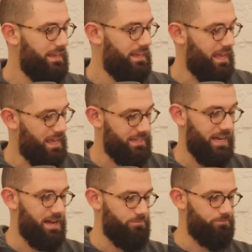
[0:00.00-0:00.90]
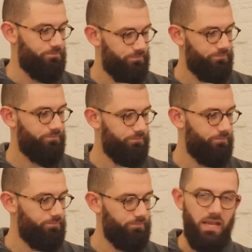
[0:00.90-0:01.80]
And,
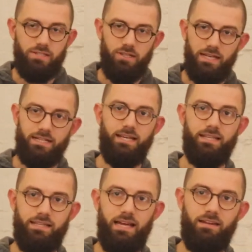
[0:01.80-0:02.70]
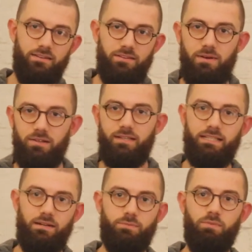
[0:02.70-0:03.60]
so like I said, the melodies
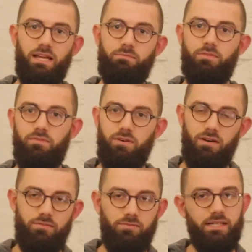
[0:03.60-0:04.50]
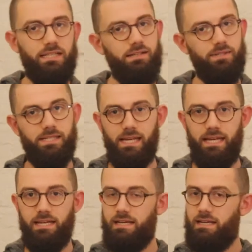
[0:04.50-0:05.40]
I was playing before are really,
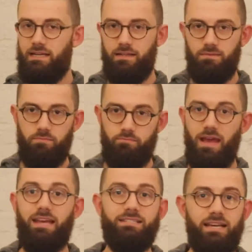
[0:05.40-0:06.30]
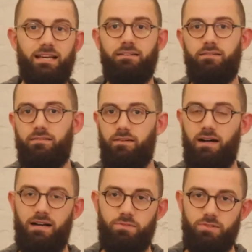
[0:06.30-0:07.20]
really basic,
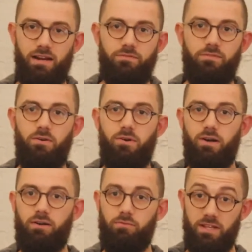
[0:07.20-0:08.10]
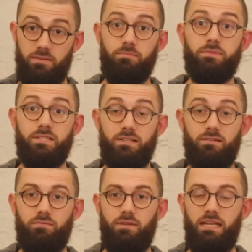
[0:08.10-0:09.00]
straightforward rhythms.
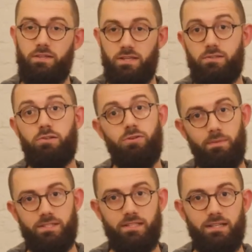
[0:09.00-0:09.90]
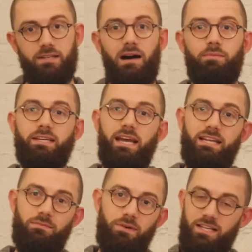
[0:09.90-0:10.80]
The triplet's a little
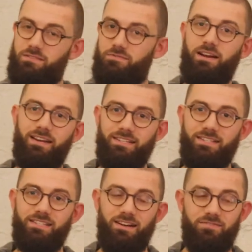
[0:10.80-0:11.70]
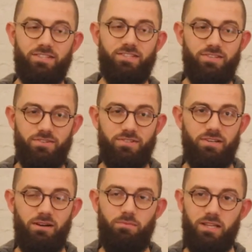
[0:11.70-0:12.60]
complicated, but it's very necessary for the tune,
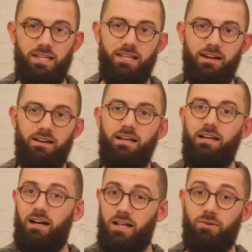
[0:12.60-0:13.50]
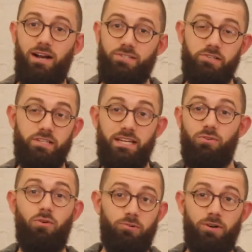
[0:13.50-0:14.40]
so I put it in there. Otherwise, you're seeing
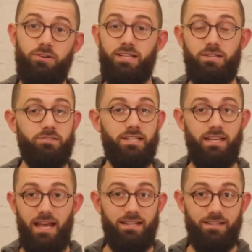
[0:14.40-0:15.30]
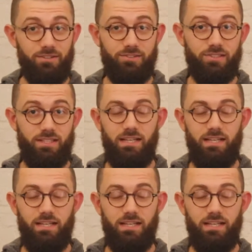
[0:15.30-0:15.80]
quarter notes and you're seeing eighth notes.